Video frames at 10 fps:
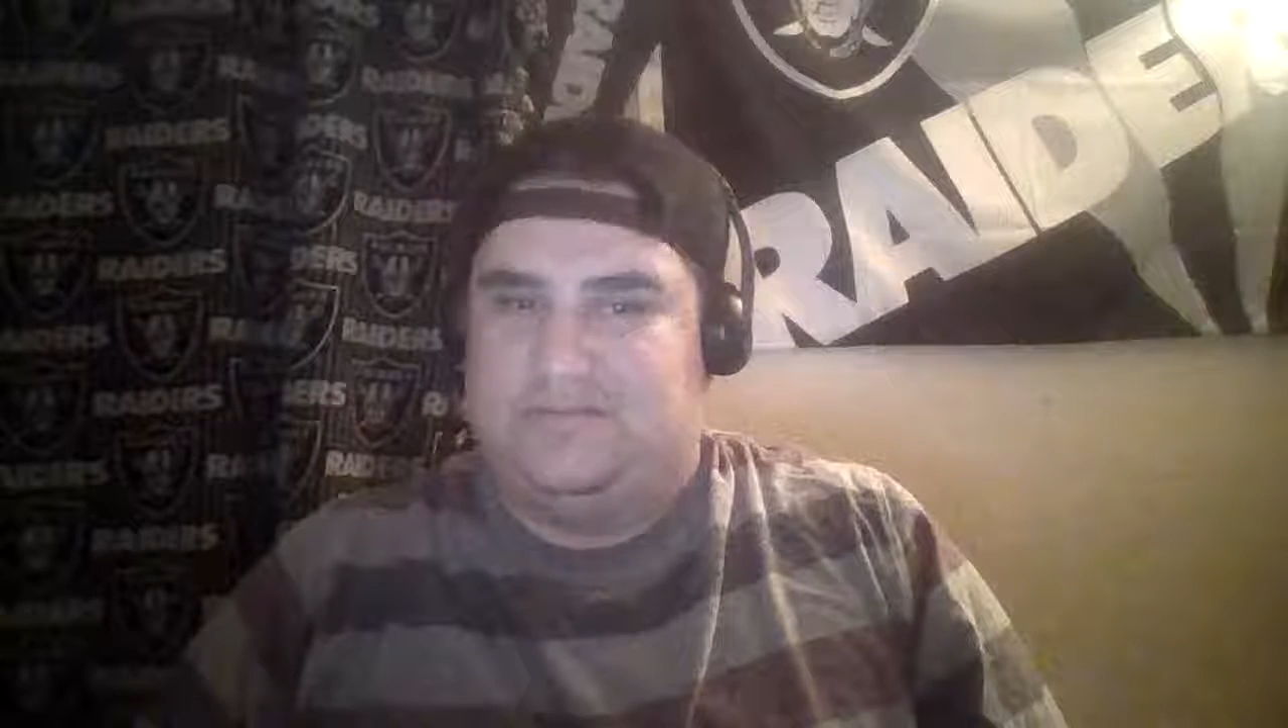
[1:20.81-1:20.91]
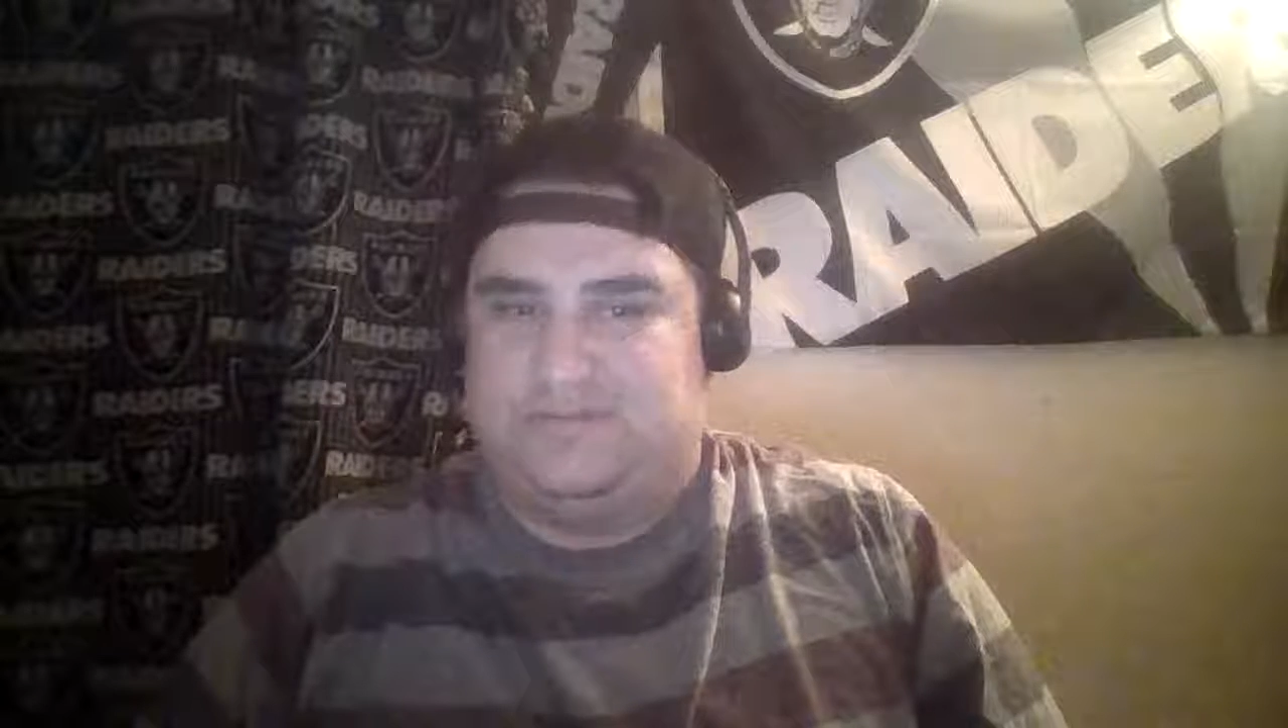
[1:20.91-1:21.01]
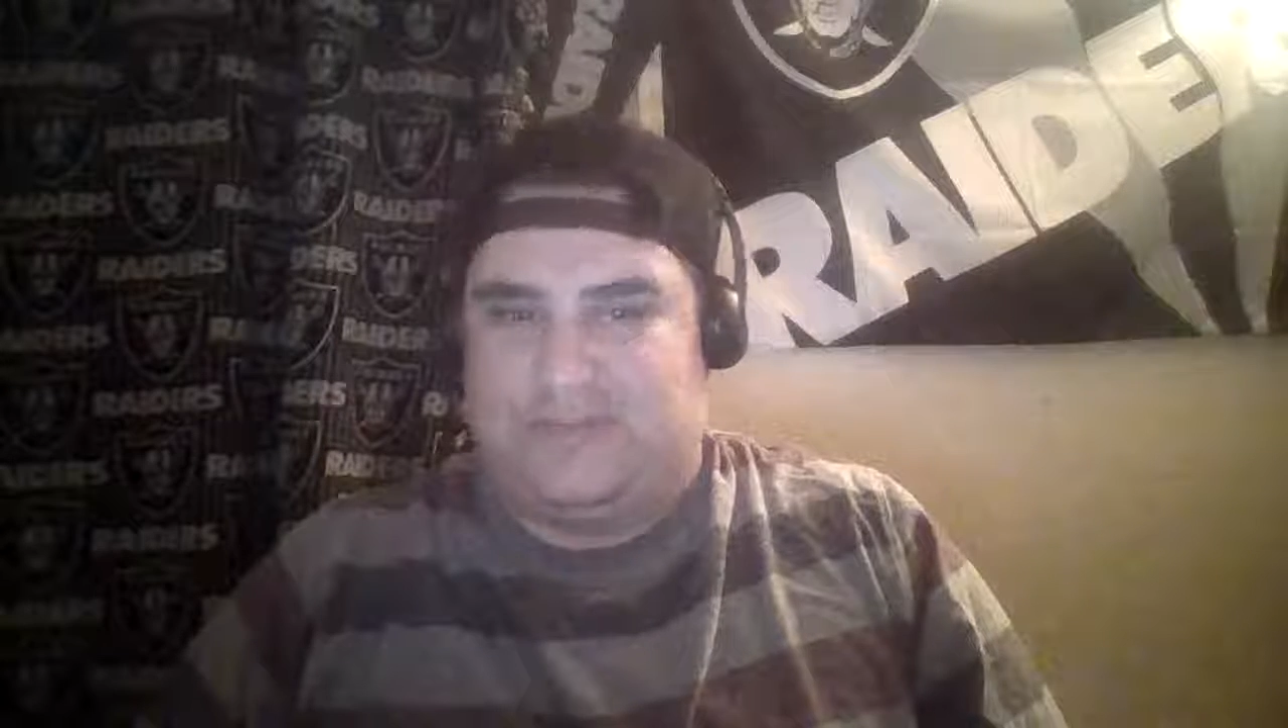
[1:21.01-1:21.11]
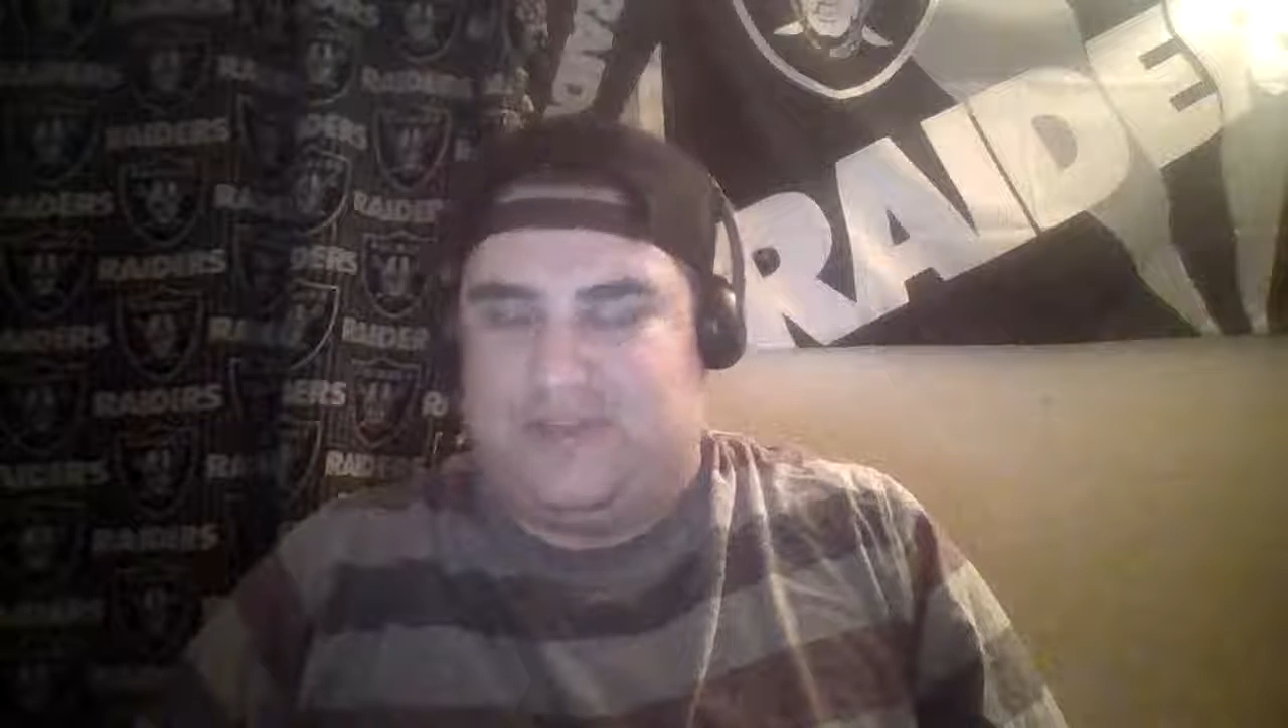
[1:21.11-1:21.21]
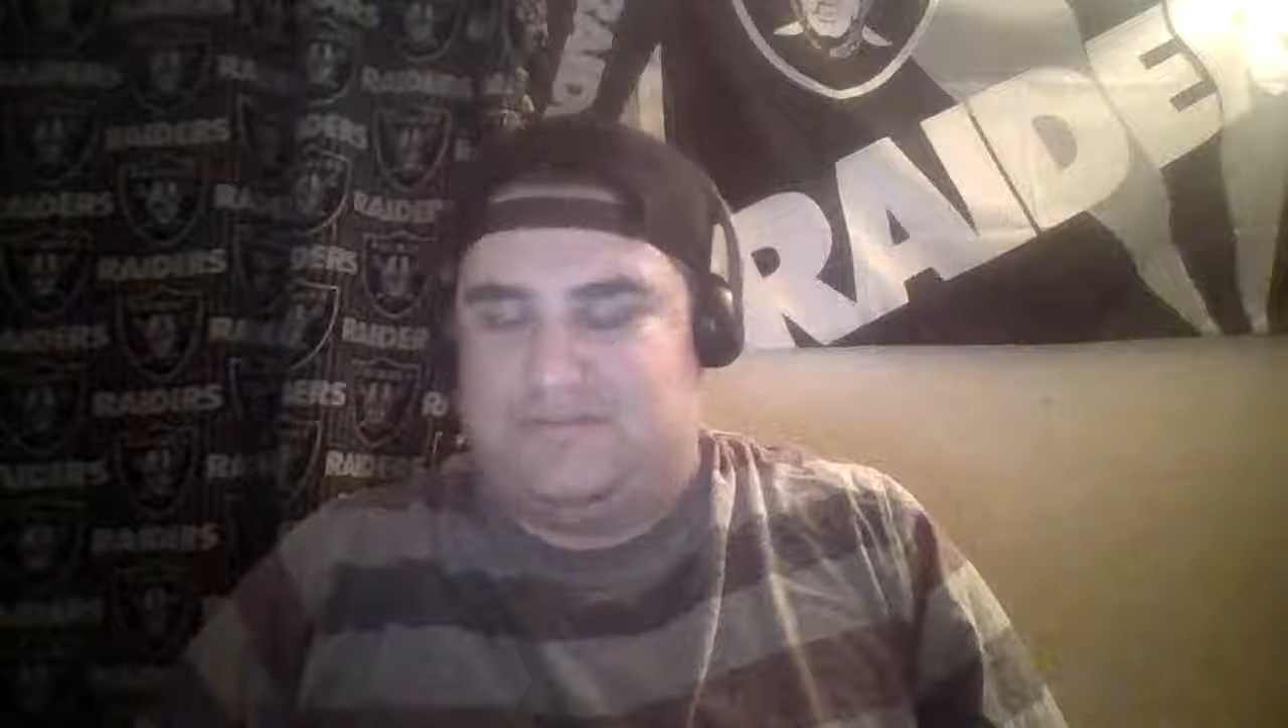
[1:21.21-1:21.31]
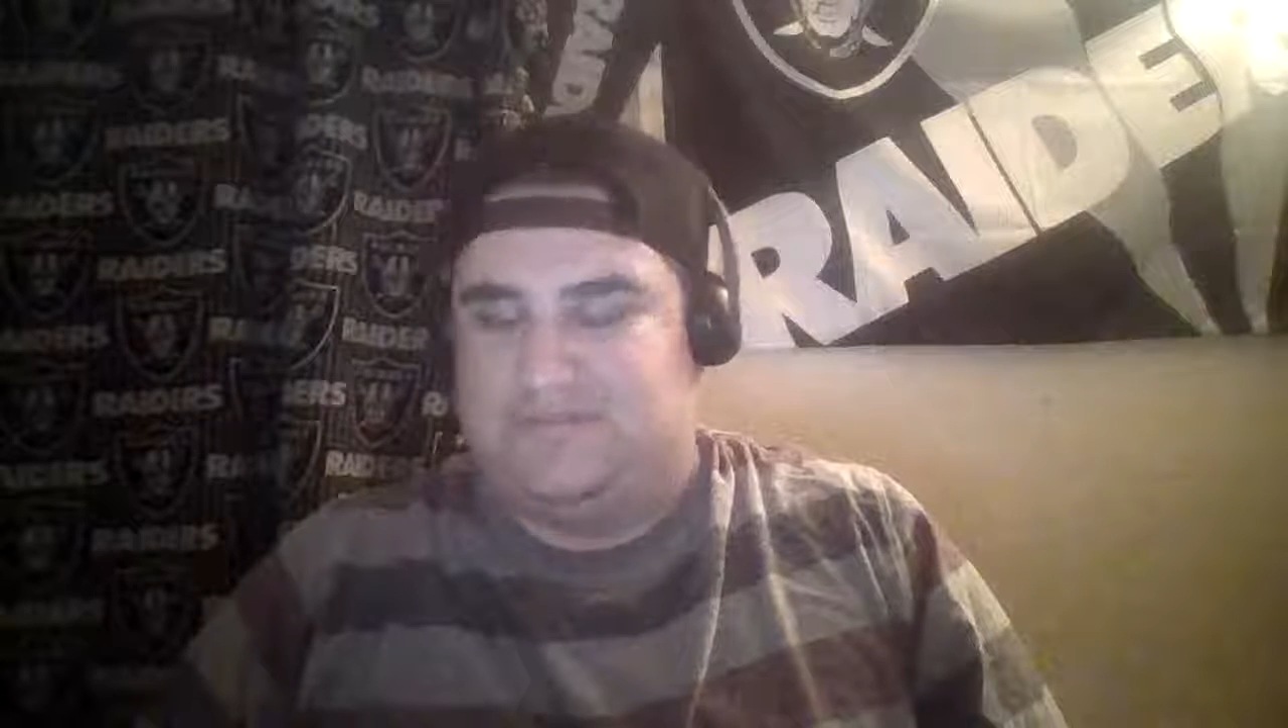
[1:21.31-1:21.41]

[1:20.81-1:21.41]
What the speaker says: So that was